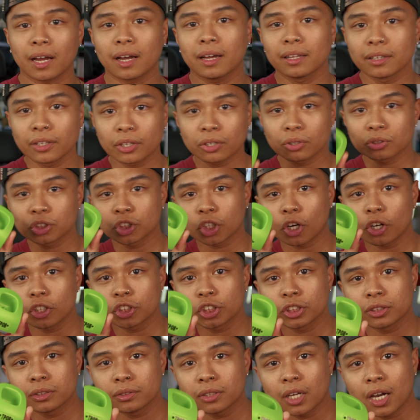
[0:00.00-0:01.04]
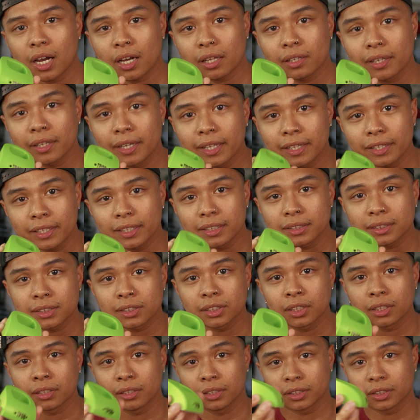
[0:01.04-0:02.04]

a little charging dock like this